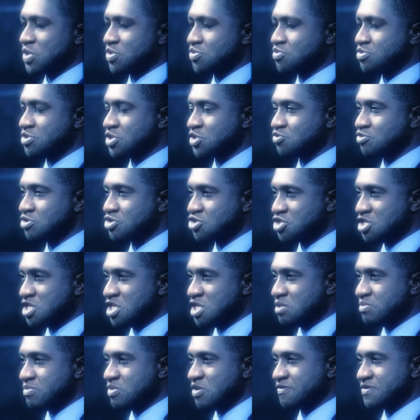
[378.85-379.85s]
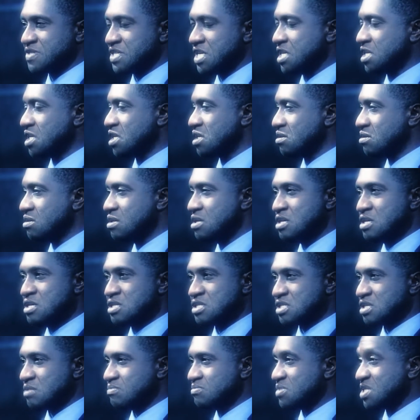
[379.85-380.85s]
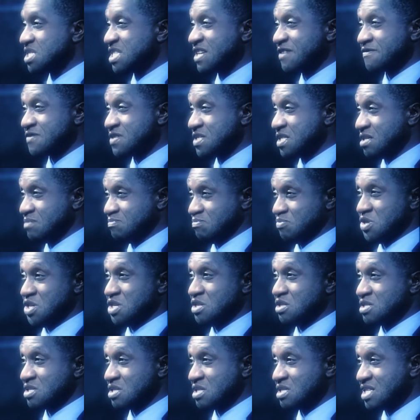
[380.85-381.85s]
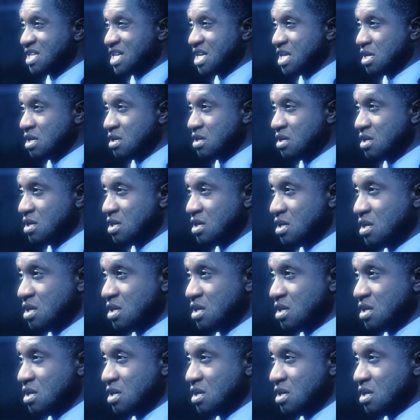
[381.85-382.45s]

went through this regime of taking some 70 pills a day.